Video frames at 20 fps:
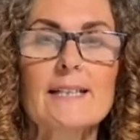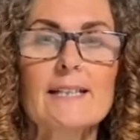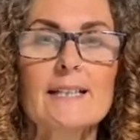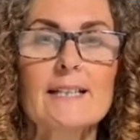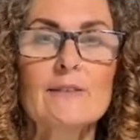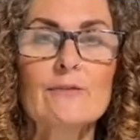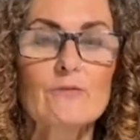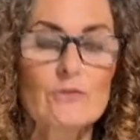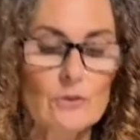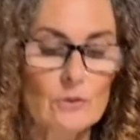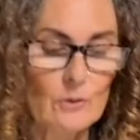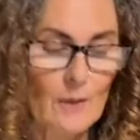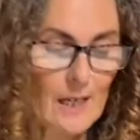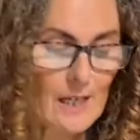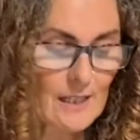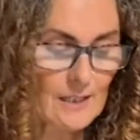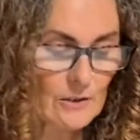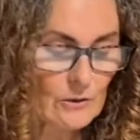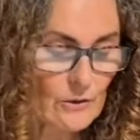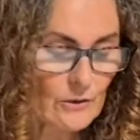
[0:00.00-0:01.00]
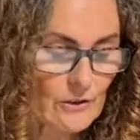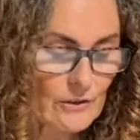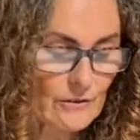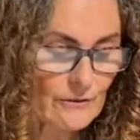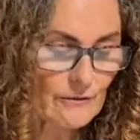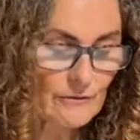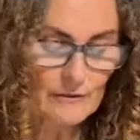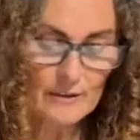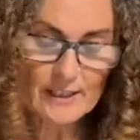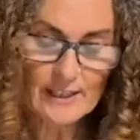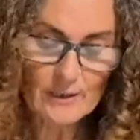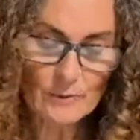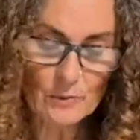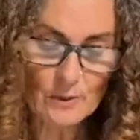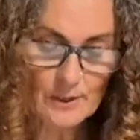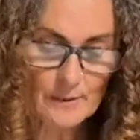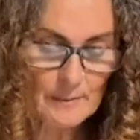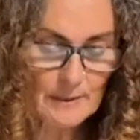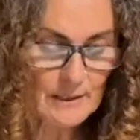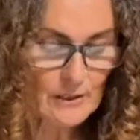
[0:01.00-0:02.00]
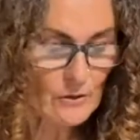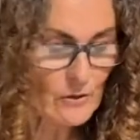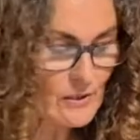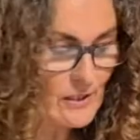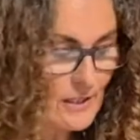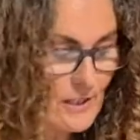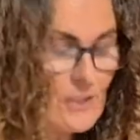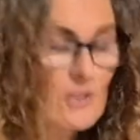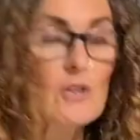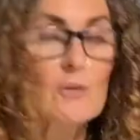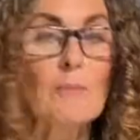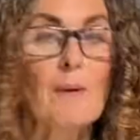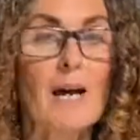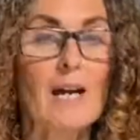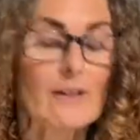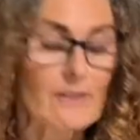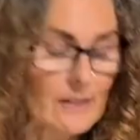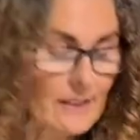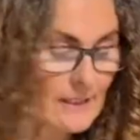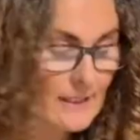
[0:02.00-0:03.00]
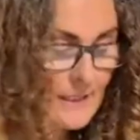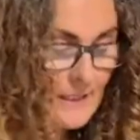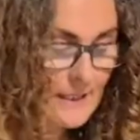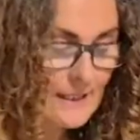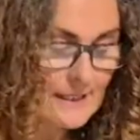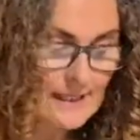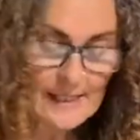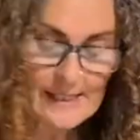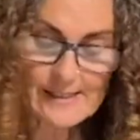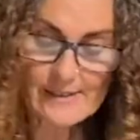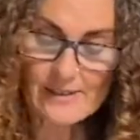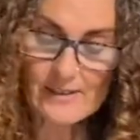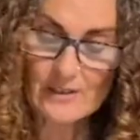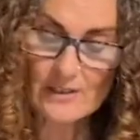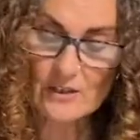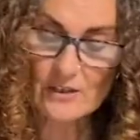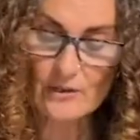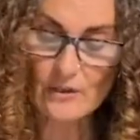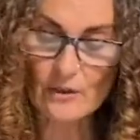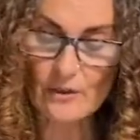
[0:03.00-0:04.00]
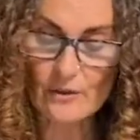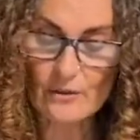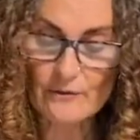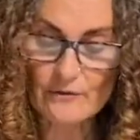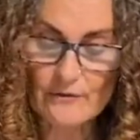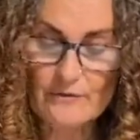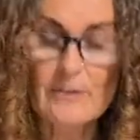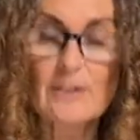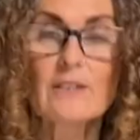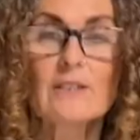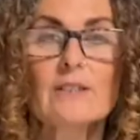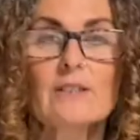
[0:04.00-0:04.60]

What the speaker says: if you are gluten-free, you want to be using tamari instead of